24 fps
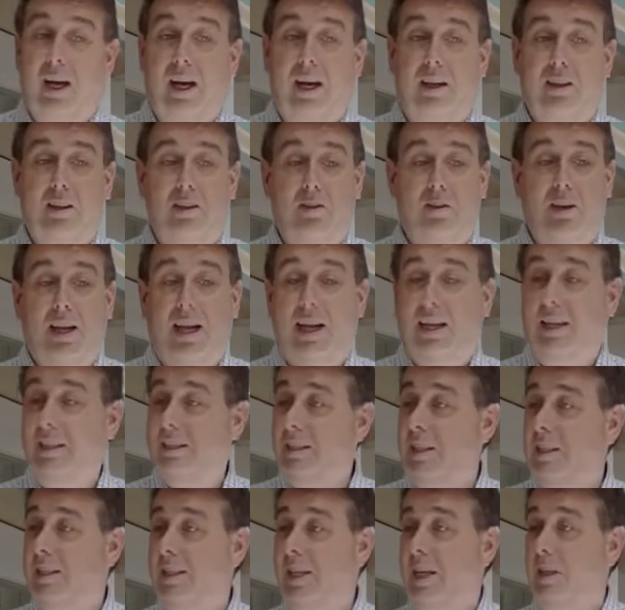And the
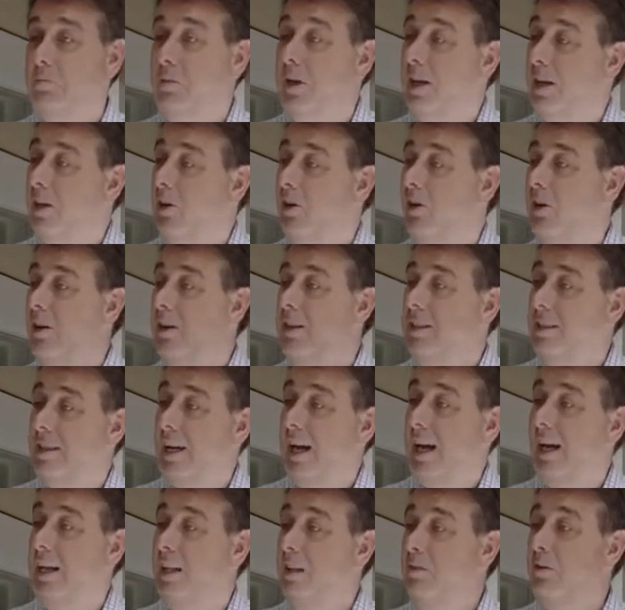reality is, yes, Bitcoin is
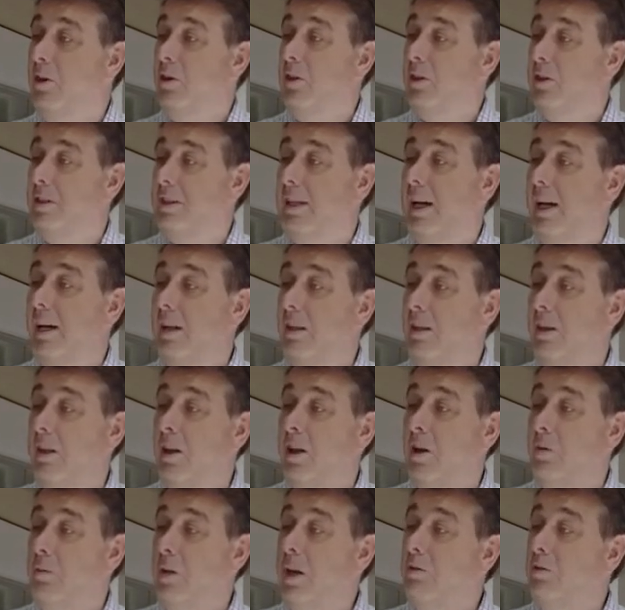highly volatile,
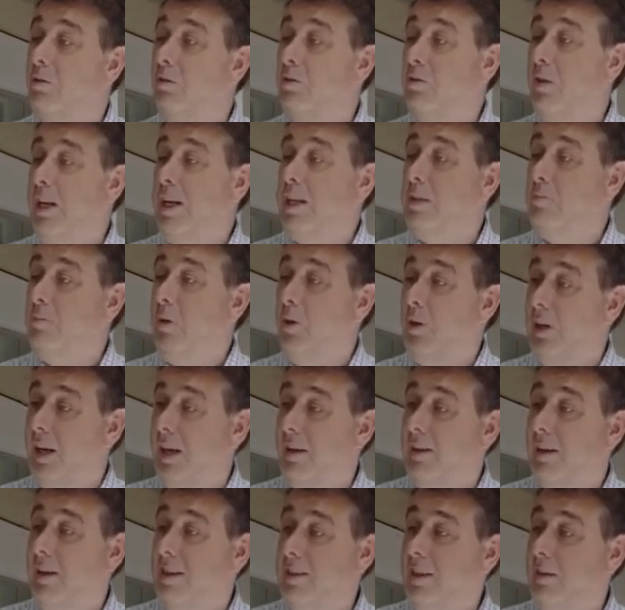but even Facebook
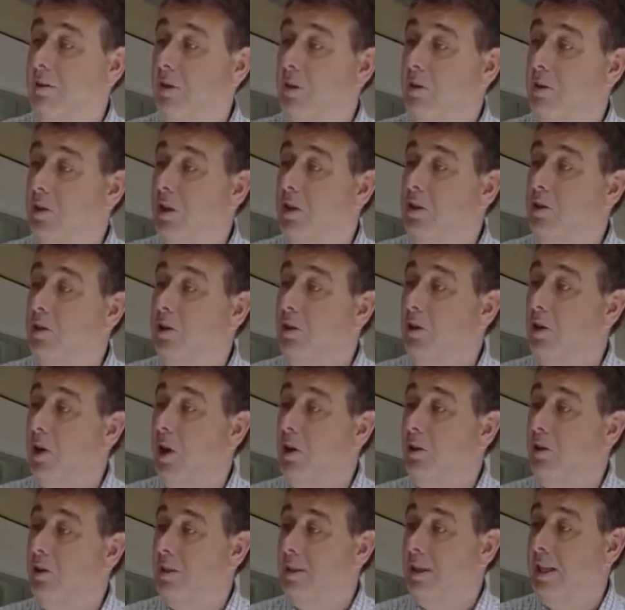now has their own digital
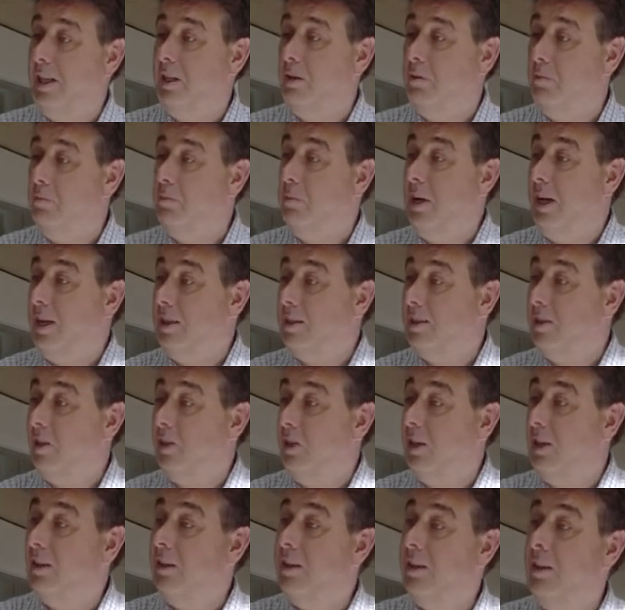currency based
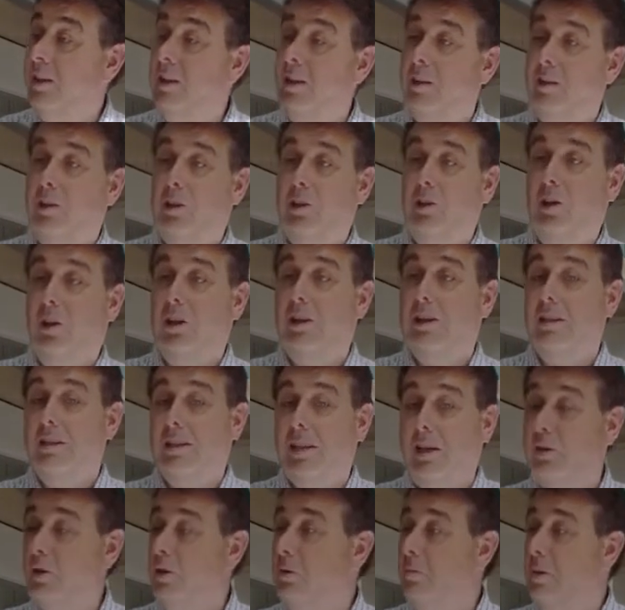on it. You're looking at
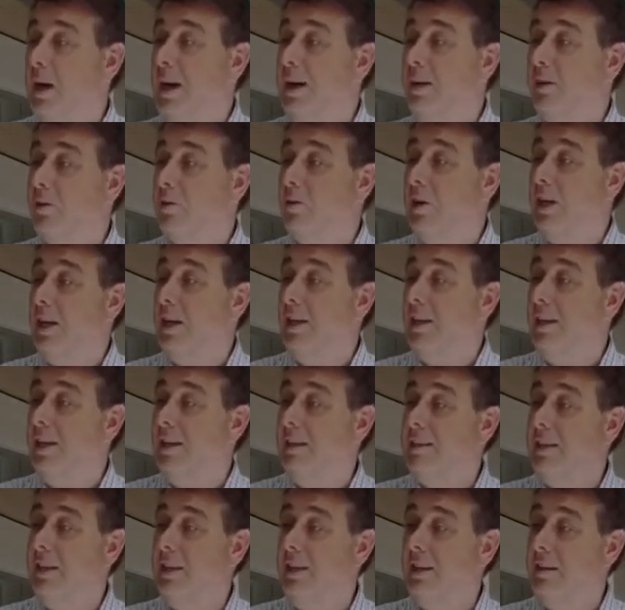central banks
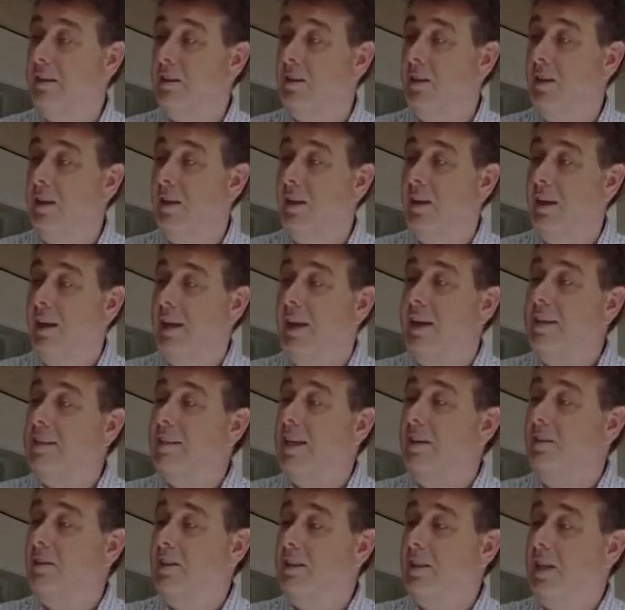regulating it. Is
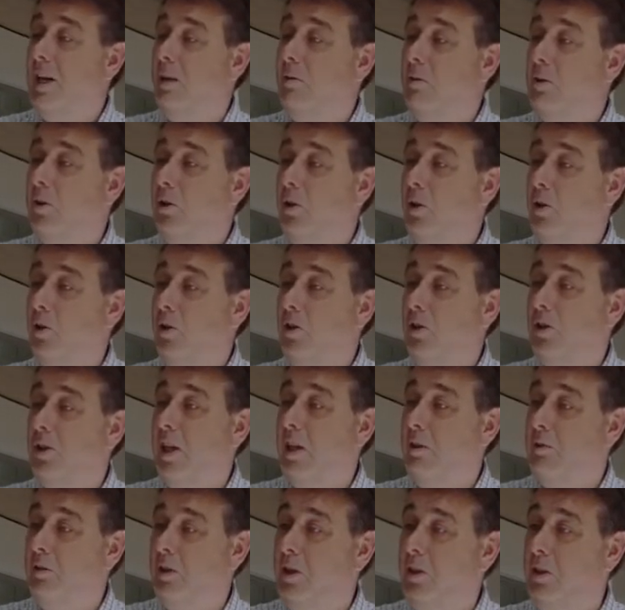now the time to launch
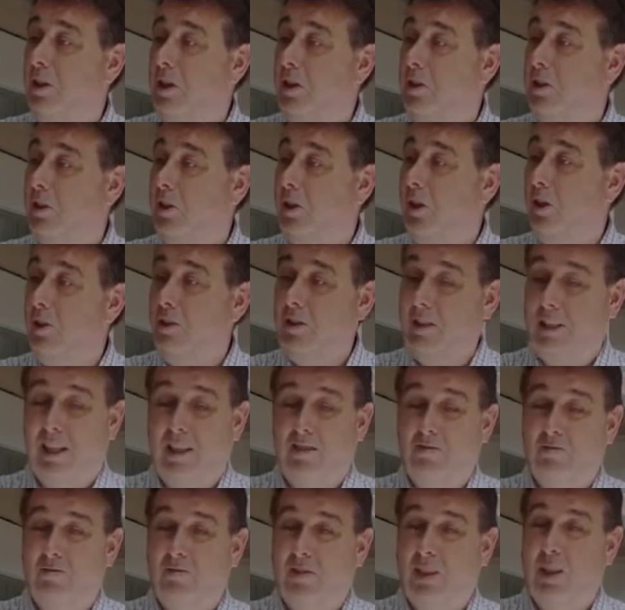yourself a new digital currency?
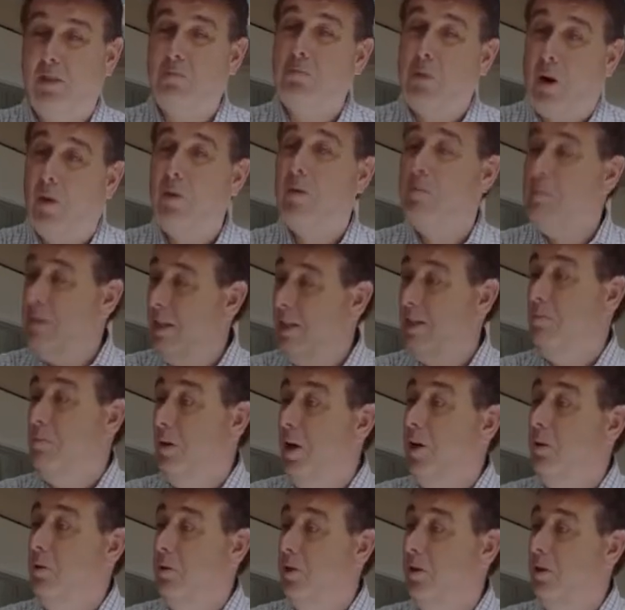You've probably missed the
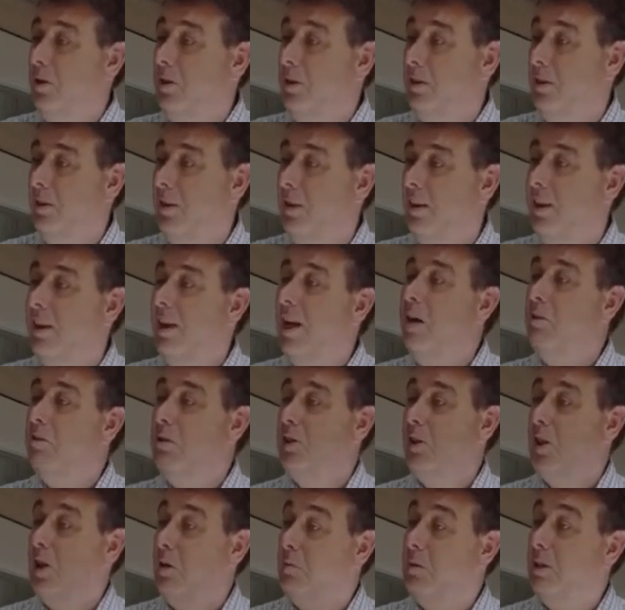boat. It
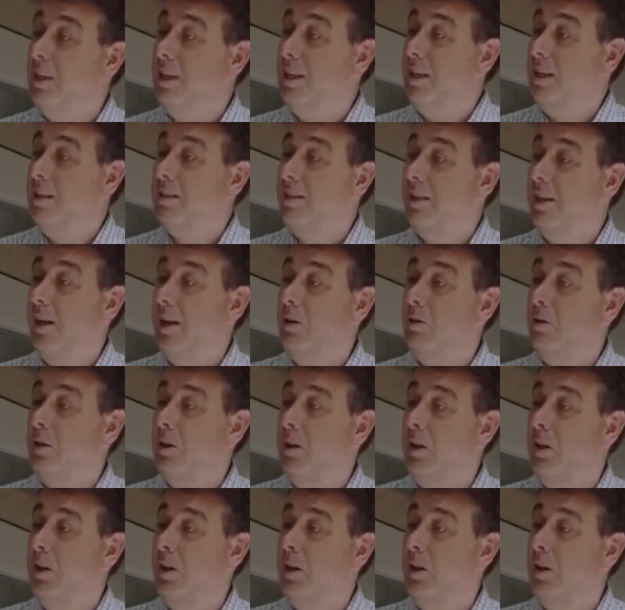was a couple of years ago.